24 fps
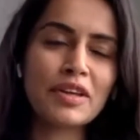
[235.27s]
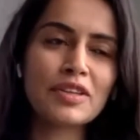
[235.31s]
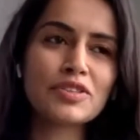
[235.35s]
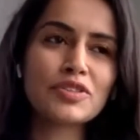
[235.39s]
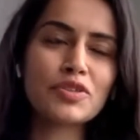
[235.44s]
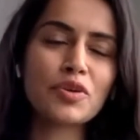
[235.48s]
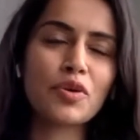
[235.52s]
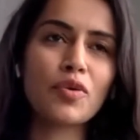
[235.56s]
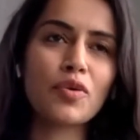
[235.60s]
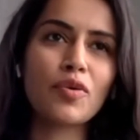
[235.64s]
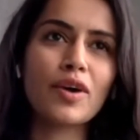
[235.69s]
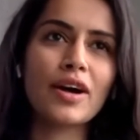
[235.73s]

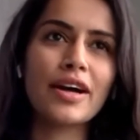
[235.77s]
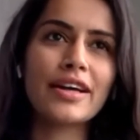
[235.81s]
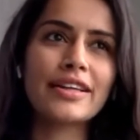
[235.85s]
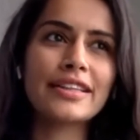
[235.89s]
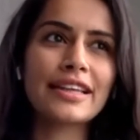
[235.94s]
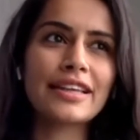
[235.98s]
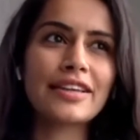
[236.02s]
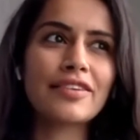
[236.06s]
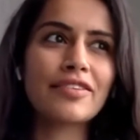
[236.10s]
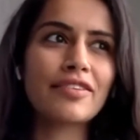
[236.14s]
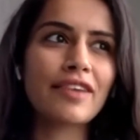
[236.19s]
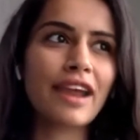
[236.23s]
So I
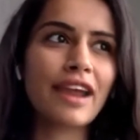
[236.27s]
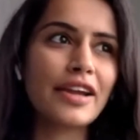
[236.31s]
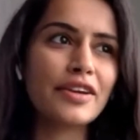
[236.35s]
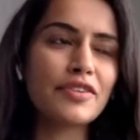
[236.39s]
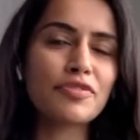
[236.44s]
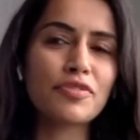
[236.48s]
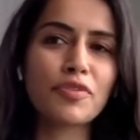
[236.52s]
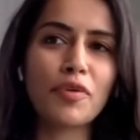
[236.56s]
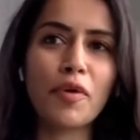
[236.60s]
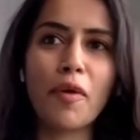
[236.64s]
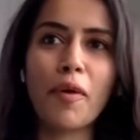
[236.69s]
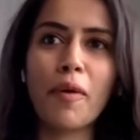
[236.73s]
think right
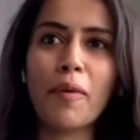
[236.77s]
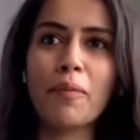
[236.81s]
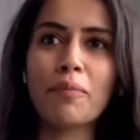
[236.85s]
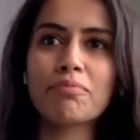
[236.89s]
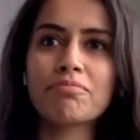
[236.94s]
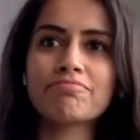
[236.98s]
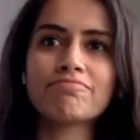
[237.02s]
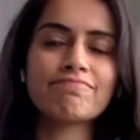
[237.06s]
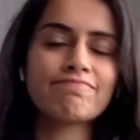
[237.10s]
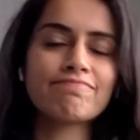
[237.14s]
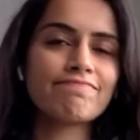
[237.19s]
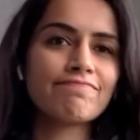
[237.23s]

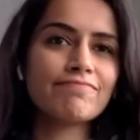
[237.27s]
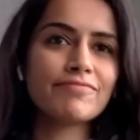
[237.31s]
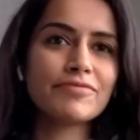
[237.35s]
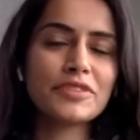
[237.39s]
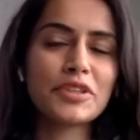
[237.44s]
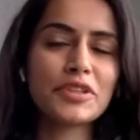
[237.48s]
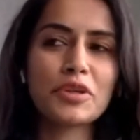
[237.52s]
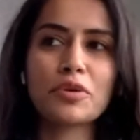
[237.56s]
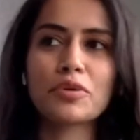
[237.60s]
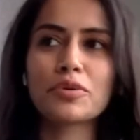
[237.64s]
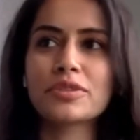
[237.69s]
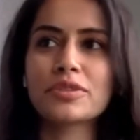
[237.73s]
from
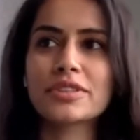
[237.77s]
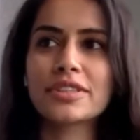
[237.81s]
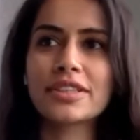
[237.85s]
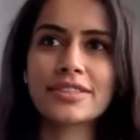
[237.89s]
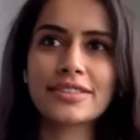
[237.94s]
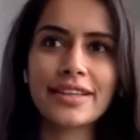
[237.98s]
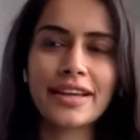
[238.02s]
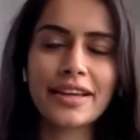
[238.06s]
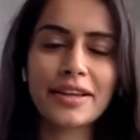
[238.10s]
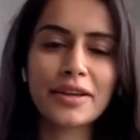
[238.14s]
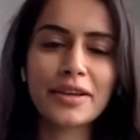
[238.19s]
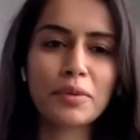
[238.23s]

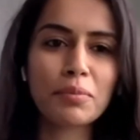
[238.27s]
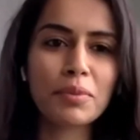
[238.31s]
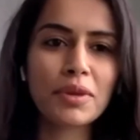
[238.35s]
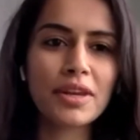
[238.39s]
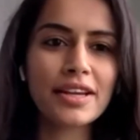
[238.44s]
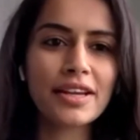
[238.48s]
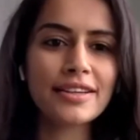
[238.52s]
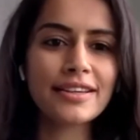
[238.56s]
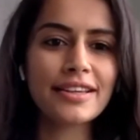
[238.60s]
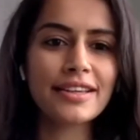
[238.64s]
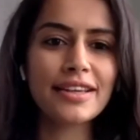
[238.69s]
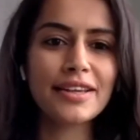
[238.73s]

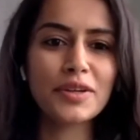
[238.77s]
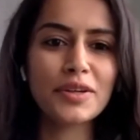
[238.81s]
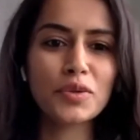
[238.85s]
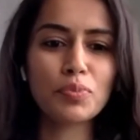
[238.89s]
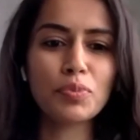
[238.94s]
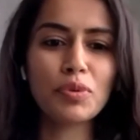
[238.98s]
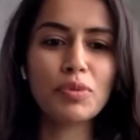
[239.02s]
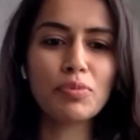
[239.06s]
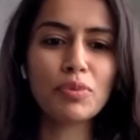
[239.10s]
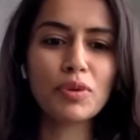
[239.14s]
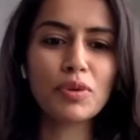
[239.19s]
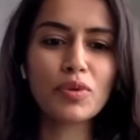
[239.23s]
sustainability to
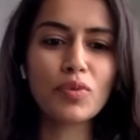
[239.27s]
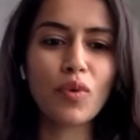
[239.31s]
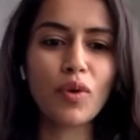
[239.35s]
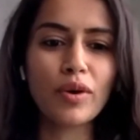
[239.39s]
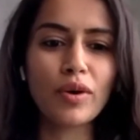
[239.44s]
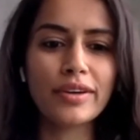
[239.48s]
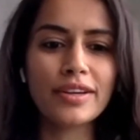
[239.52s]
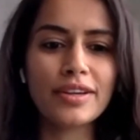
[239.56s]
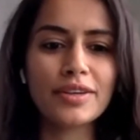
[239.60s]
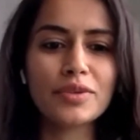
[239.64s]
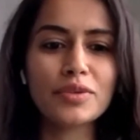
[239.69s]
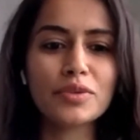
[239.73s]
people
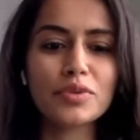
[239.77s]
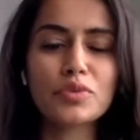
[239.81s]
wanting to